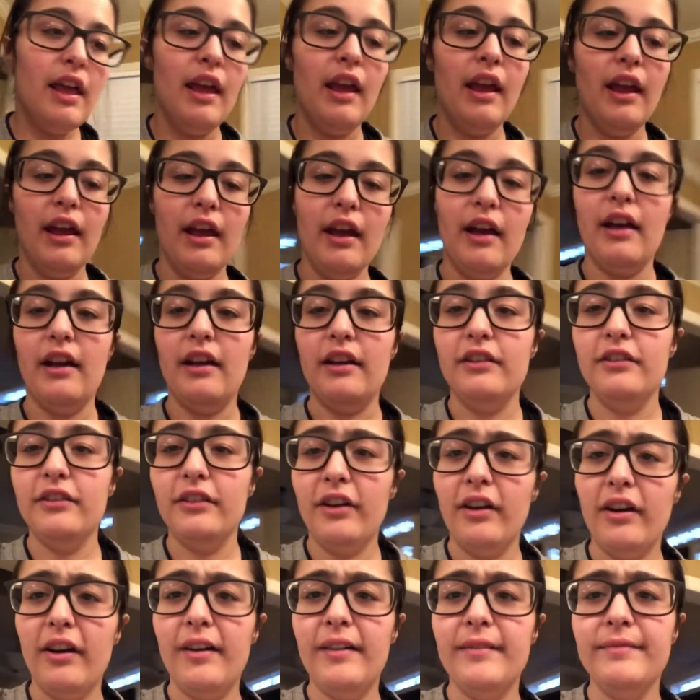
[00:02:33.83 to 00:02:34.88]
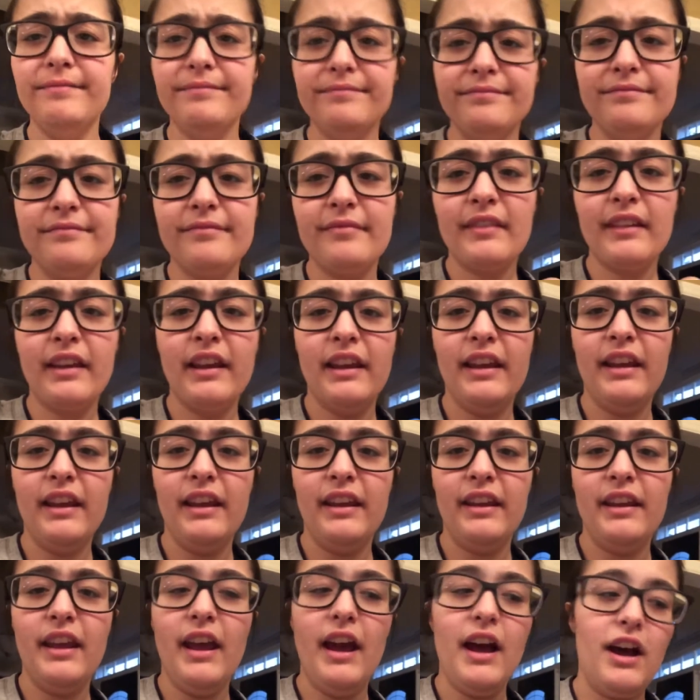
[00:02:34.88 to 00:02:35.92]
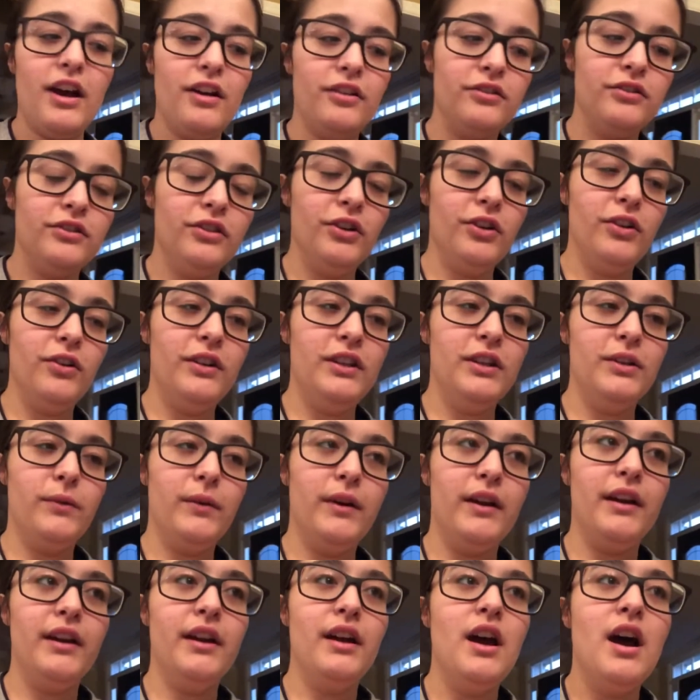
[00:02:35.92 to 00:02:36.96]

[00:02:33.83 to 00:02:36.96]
and I'm actually